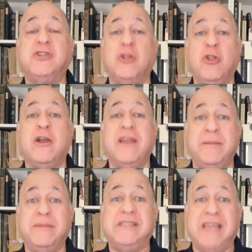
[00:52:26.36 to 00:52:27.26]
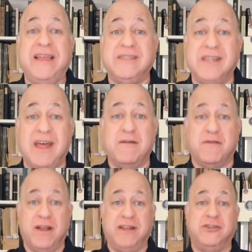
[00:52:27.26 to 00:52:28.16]
to look at him and say he's not a
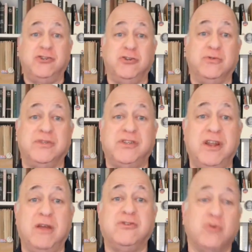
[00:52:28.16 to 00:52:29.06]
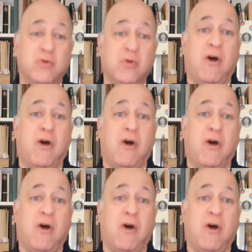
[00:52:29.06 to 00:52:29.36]
friend to Jews. Screw